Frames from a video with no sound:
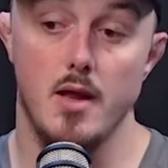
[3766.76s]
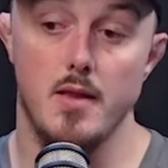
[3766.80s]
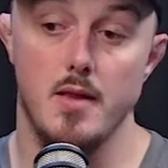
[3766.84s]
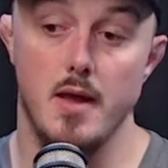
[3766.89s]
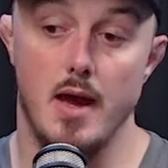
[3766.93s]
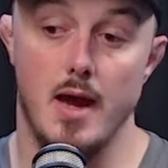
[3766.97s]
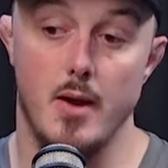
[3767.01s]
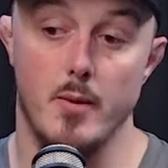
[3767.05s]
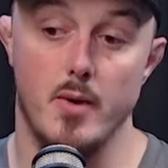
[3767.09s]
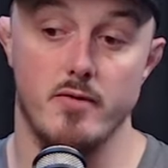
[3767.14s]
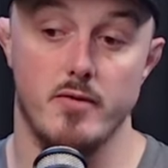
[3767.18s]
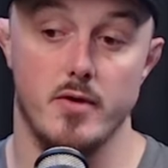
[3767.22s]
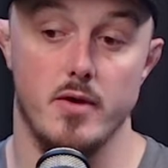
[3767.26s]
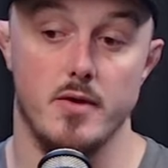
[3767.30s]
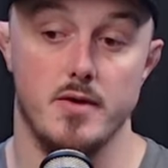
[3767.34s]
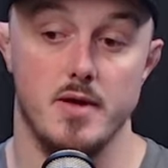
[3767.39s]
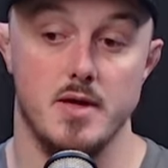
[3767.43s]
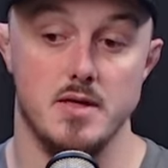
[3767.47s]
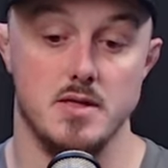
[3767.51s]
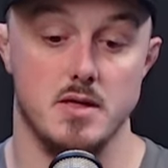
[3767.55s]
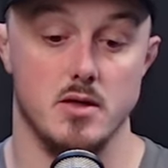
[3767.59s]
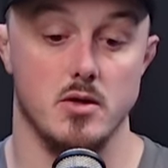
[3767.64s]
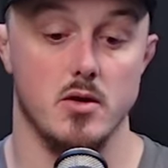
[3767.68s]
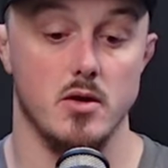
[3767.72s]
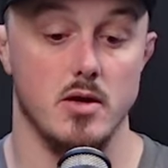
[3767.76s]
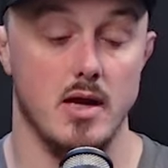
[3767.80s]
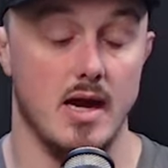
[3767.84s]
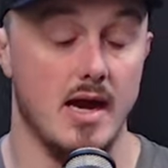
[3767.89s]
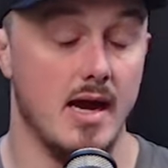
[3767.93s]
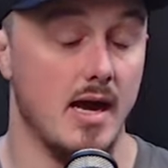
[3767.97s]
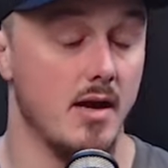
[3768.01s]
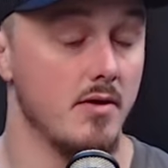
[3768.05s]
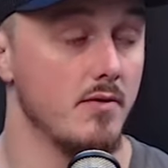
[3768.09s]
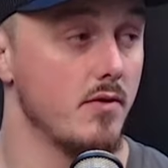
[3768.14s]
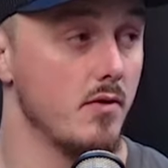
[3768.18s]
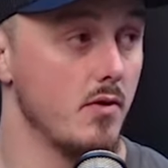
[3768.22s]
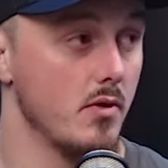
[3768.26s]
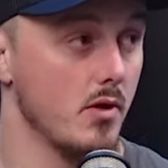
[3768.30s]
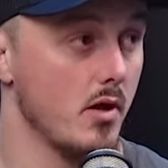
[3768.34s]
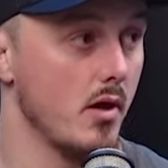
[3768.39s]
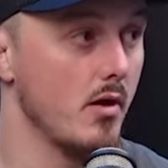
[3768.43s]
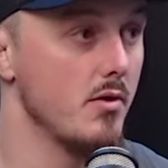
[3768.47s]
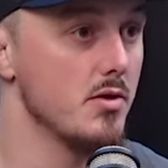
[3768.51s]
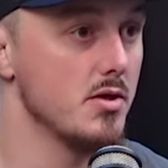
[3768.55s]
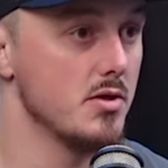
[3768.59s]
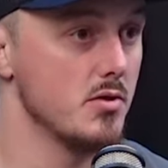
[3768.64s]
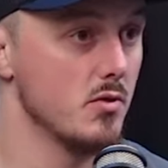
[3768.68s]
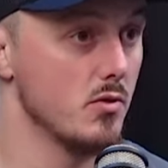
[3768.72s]
However, there's a good handful of
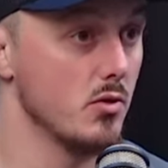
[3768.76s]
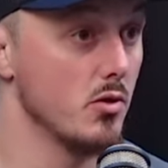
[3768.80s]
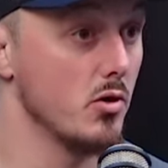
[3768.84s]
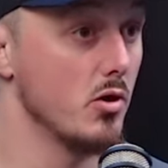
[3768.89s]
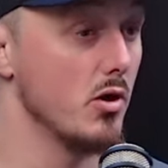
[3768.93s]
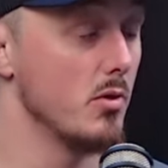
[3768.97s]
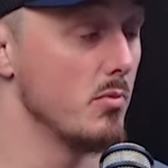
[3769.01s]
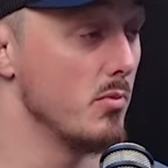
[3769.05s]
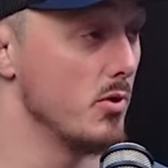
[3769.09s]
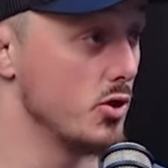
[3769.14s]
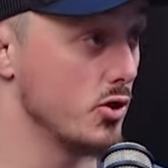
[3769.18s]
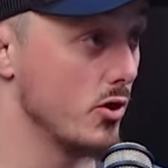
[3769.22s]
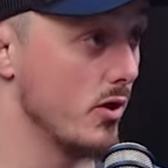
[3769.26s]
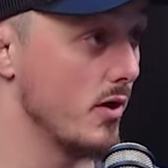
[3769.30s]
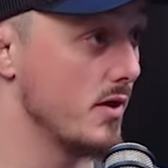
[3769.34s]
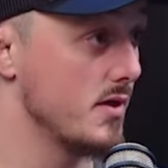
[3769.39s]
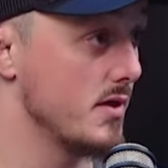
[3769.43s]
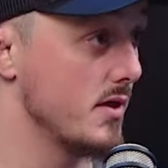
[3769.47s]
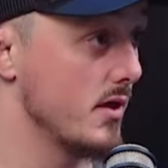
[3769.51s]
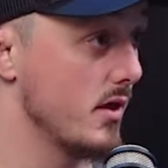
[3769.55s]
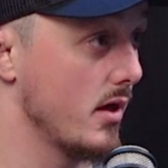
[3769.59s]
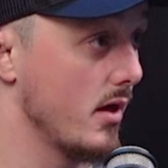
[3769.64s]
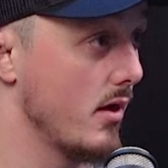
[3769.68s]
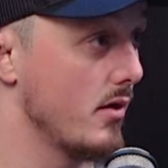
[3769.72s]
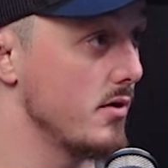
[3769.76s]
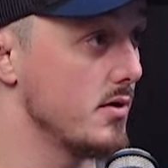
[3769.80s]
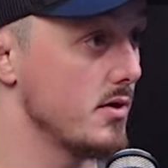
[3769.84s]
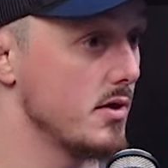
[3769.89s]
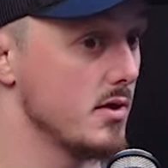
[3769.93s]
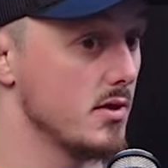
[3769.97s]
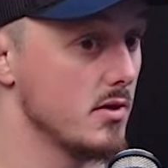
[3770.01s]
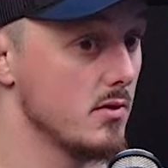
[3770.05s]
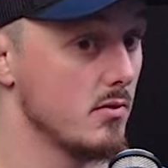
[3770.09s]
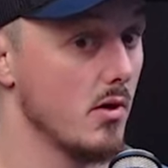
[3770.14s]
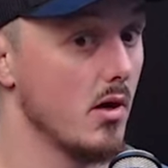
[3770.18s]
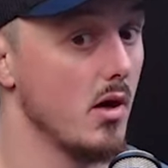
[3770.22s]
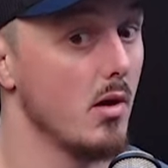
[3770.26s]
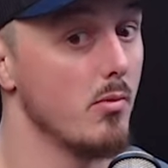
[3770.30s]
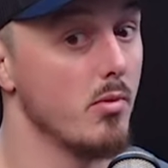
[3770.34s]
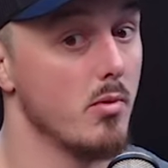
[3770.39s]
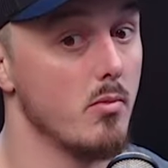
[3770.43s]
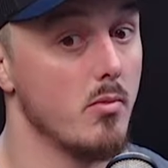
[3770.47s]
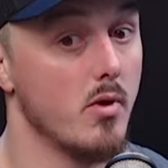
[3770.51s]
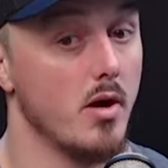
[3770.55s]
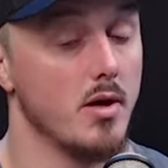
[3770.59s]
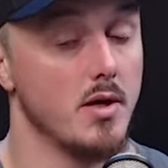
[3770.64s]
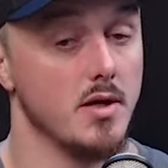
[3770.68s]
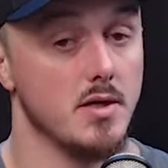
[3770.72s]
coaches, or a good majority of coaches, who are
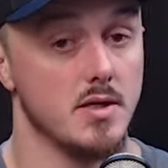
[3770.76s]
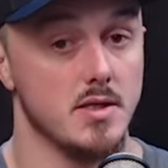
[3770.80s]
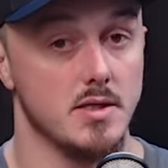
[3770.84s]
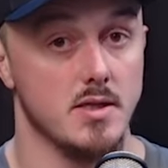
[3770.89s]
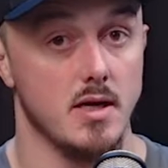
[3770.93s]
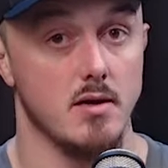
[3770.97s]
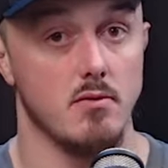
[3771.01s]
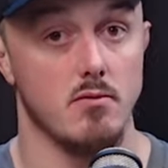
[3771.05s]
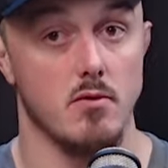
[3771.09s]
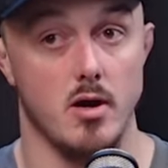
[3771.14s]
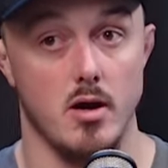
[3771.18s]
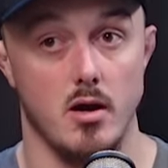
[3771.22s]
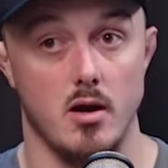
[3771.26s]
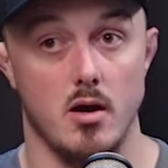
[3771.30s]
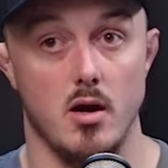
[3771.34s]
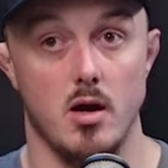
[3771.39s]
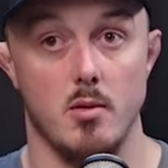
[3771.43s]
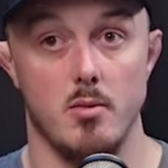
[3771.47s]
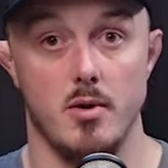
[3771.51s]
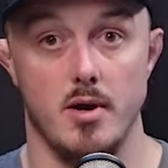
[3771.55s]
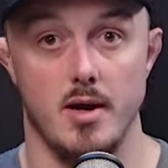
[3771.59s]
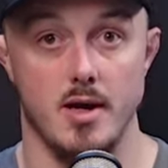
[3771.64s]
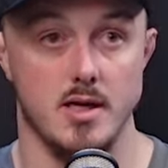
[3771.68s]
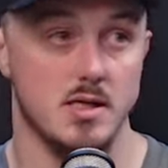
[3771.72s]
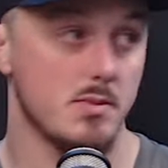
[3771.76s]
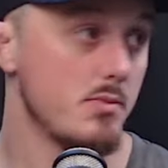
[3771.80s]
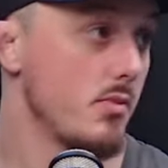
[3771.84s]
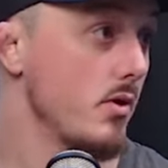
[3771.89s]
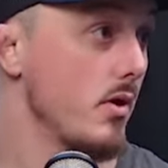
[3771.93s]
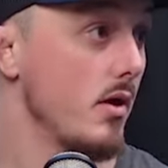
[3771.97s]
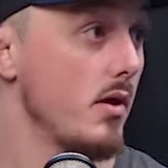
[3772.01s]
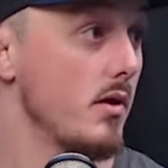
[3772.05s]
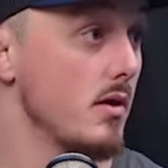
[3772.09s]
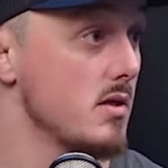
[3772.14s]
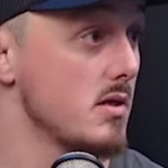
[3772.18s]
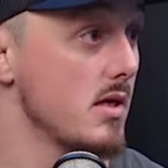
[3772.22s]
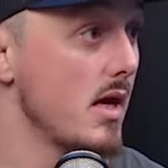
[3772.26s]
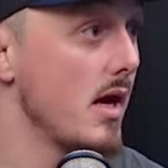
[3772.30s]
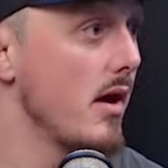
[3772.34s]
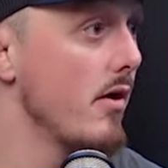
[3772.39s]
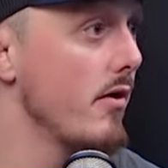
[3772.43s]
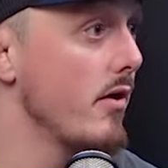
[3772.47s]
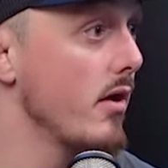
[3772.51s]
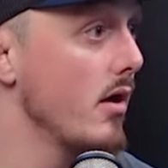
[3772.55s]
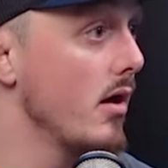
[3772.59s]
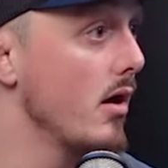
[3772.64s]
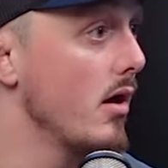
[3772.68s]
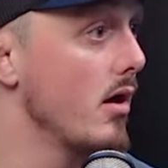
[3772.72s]
open-minded to say, right, I'm an expert in this
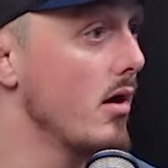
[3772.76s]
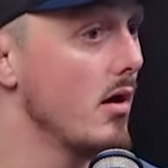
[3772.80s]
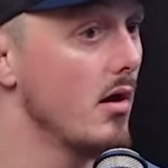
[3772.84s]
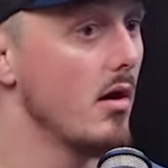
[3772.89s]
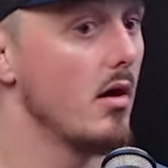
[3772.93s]
area.